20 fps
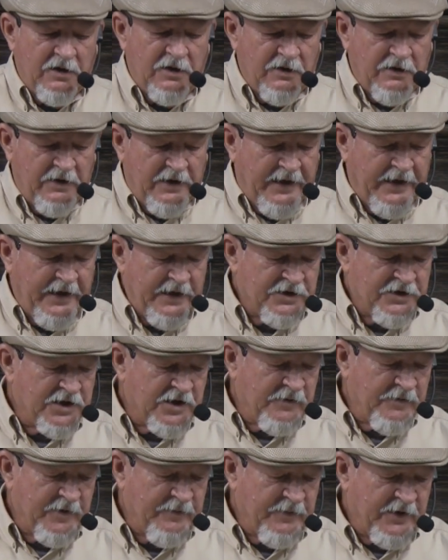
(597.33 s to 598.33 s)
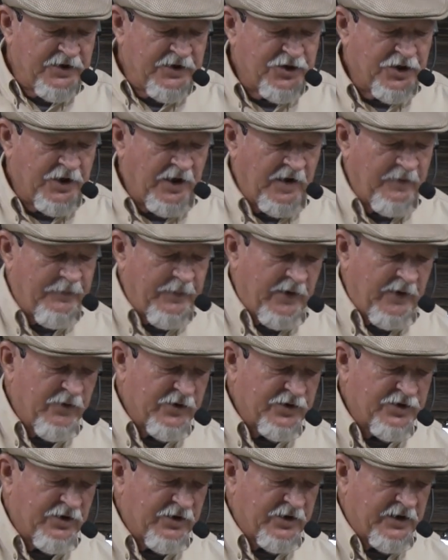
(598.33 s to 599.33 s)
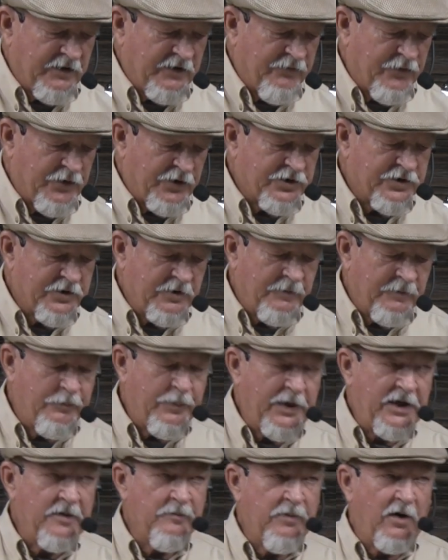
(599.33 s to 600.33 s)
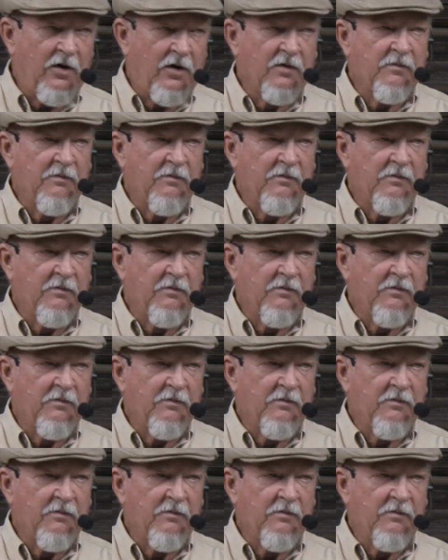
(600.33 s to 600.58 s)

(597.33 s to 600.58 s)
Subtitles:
I had some in my shop. I was looking for some ping